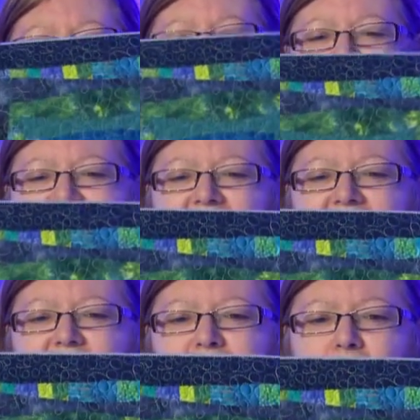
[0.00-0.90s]
And
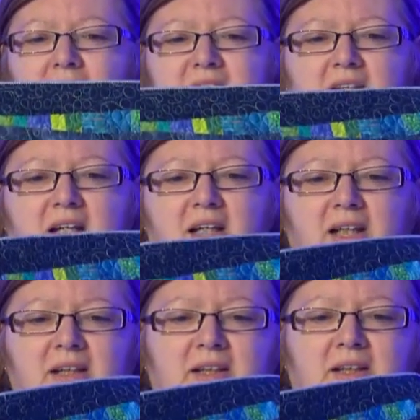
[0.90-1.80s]
it's this piece
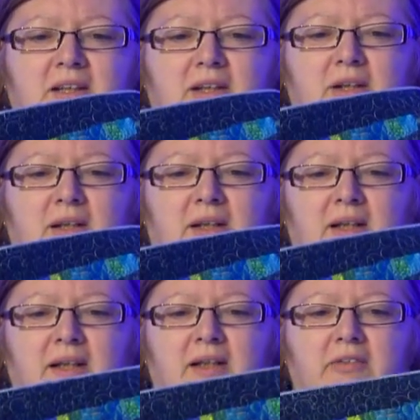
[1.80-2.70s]
here.
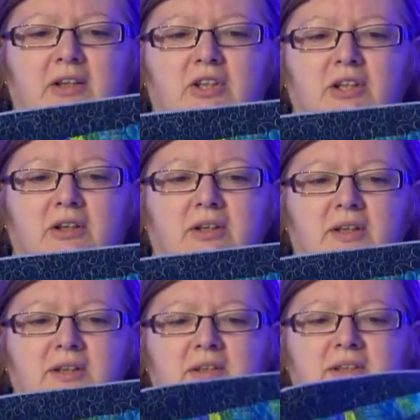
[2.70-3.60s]
And if I turn it,
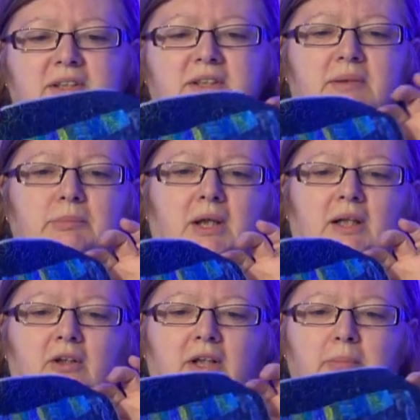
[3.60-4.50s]
this is my
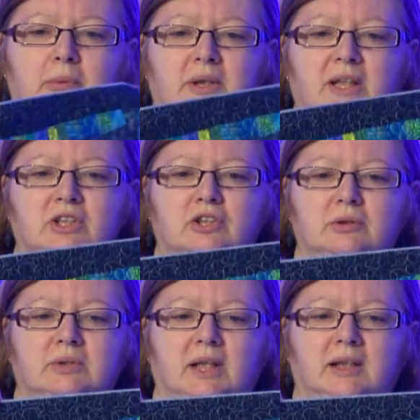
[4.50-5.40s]
log cabin with
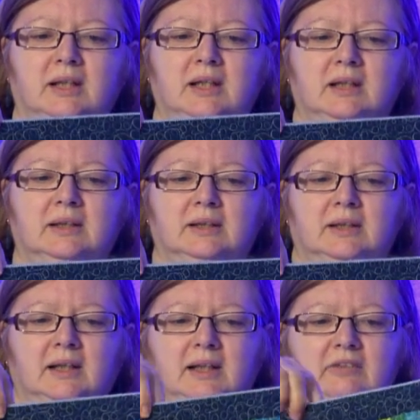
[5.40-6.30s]
attitude technique.
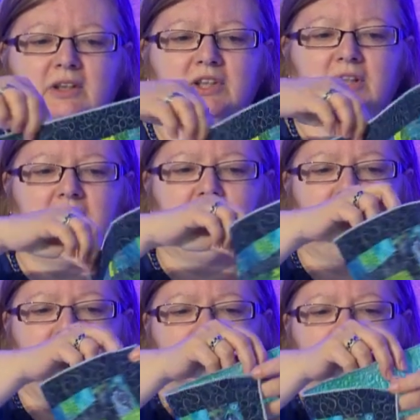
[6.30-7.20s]
And if I turn it
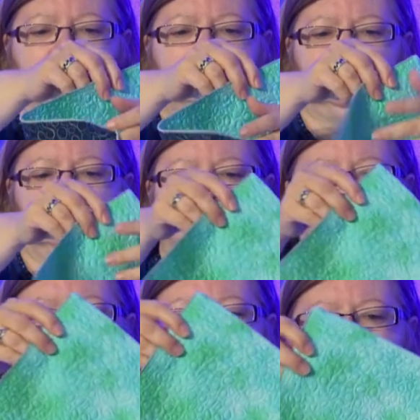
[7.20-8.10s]
round,
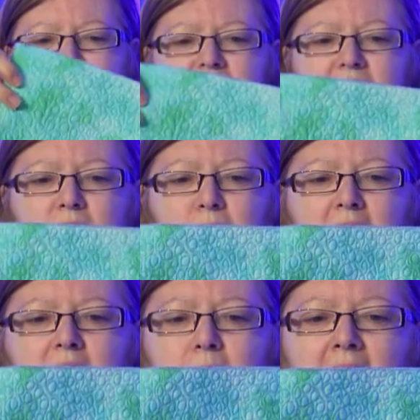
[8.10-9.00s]
because it's got a
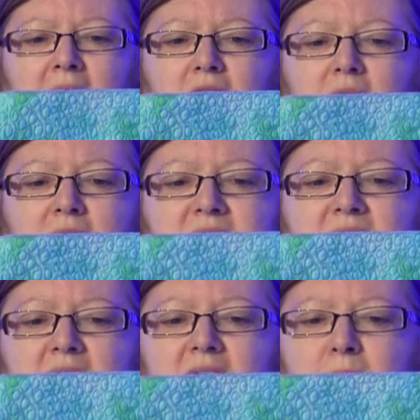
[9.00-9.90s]
plainer back, you can
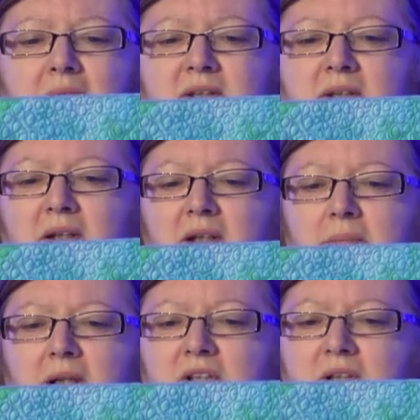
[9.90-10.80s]
see the pattern that
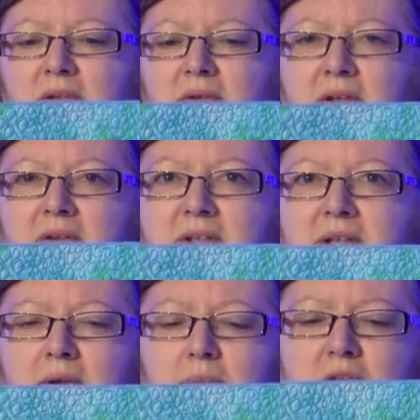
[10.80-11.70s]
I'm actually doing on the
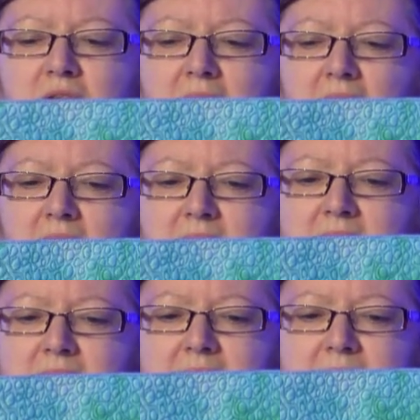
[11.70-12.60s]
sewing machine.
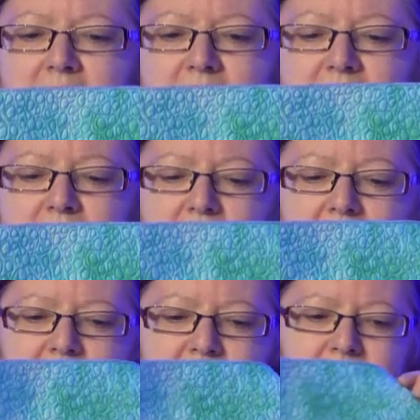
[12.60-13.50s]

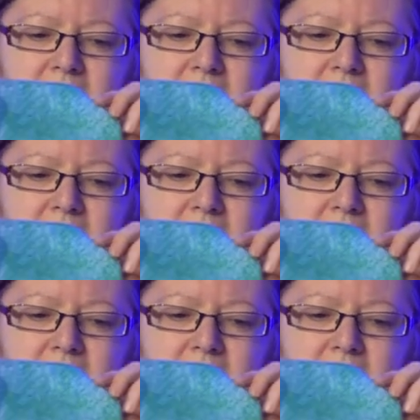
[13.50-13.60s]
Okay.